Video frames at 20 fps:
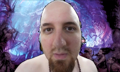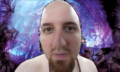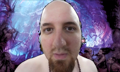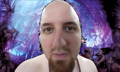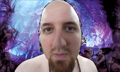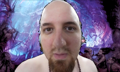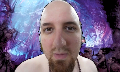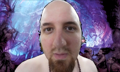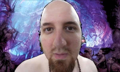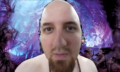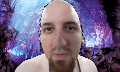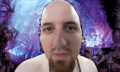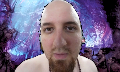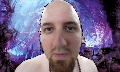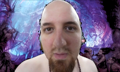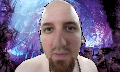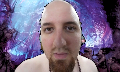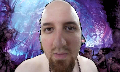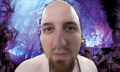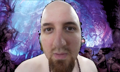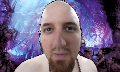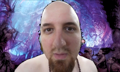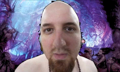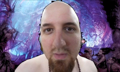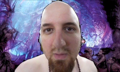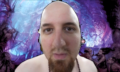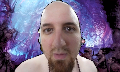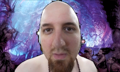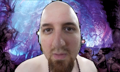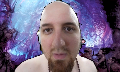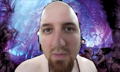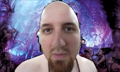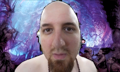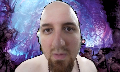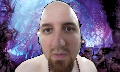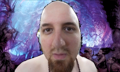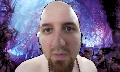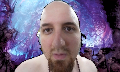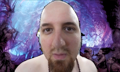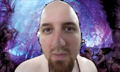
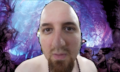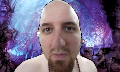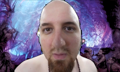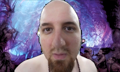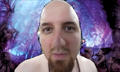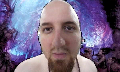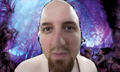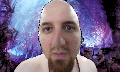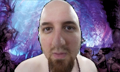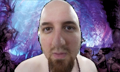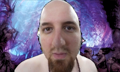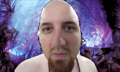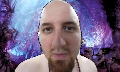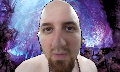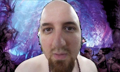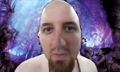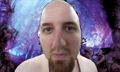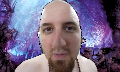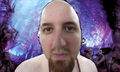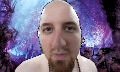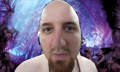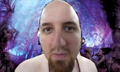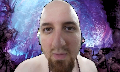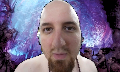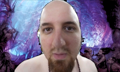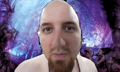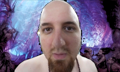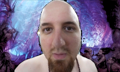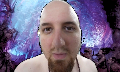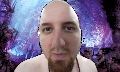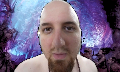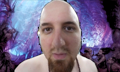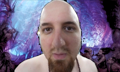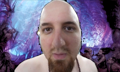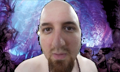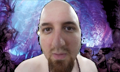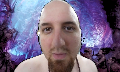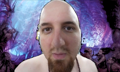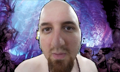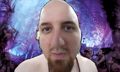
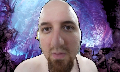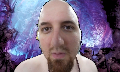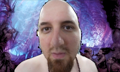Nothing is said.